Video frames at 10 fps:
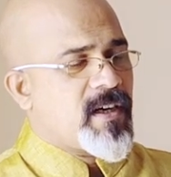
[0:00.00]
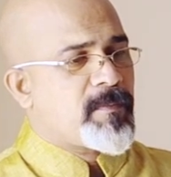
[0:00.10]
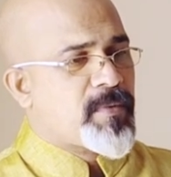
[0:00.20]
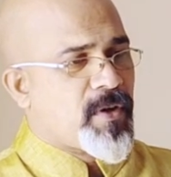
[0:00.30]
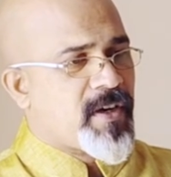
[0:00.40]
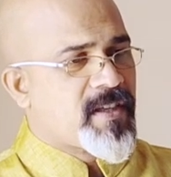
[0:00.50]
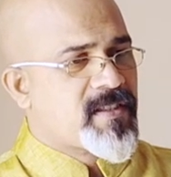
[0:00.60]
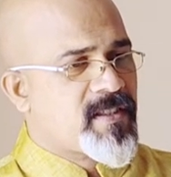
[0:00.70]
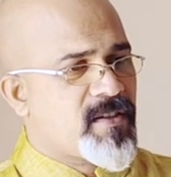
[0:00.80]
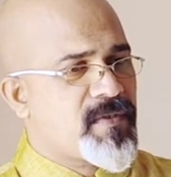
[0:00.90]
a product,
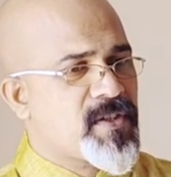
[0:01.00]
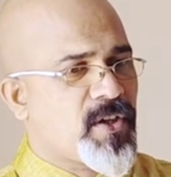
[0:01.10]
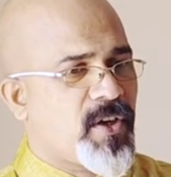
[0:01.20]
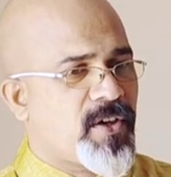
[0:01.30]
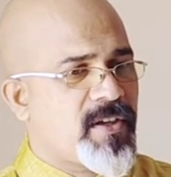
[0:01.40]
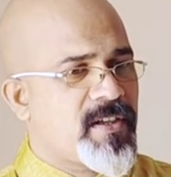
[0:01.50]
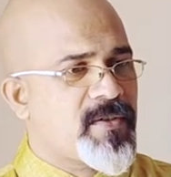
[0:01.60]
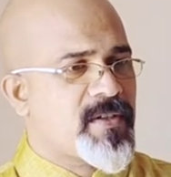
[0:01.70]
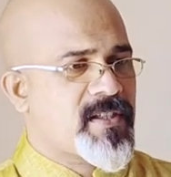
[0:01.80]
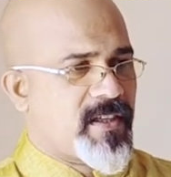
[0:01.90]
service, or
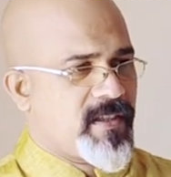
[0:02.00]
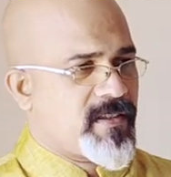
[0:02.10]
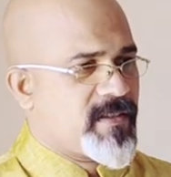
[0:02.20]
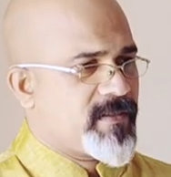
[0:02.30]
result.